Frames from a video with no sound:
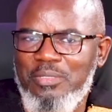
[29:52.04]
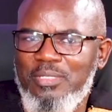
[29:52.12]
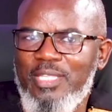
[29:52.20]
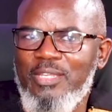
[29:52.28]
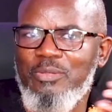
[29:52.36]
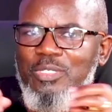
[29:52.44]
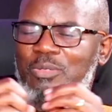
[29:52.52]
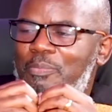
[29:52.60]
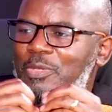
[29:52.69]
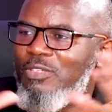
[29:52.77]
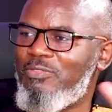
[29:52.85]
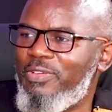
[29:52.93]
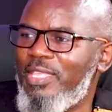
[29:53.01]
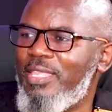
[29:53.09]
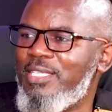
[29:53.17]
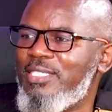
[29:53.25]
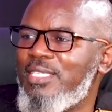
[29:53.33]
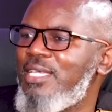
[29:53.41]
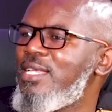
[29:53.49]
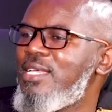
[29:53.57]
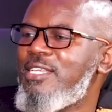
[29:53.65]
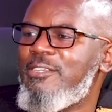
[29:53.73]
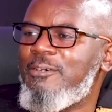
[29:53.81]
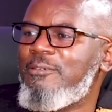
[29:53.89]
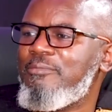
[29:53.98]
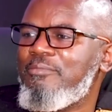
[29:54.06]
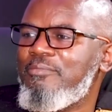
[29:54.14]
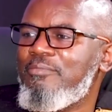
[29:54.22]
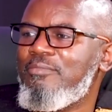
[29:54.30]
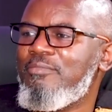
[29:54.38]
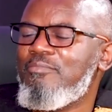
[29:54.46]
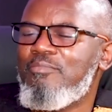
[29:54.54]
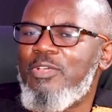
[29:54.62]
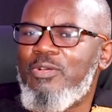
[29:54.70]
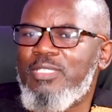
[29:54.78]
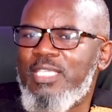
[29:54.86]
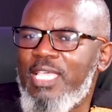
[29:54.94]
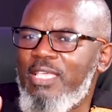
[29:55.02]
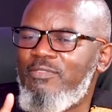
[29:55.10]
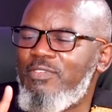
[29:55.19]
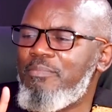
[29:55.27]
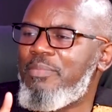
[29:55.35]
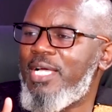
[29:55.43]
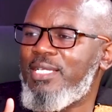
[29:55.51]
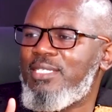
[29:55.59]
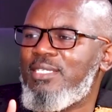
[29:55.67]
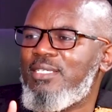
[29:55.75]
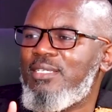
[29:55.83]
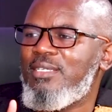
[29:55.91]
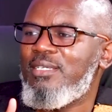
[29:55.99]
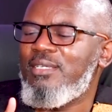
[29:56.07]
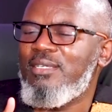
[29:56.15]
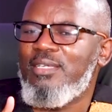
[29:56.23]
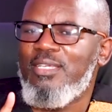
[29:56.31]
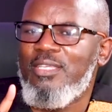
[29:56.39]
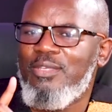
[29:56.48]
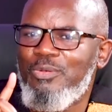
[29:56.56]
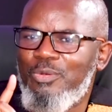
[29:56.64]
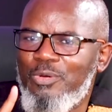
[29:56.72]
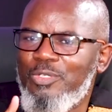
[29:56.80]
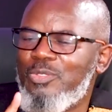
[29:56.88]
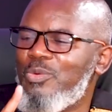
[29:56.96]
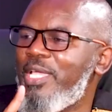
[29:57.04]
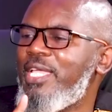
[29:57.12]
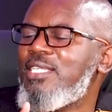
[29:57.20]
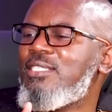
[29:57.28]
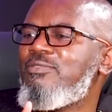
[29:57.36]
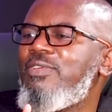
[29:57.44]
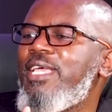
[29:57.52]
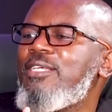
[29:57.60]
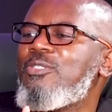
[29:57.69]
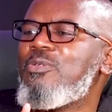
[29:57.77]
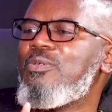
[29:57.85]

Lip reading: Then you feathers. No. Because every bird knows where it's flying to.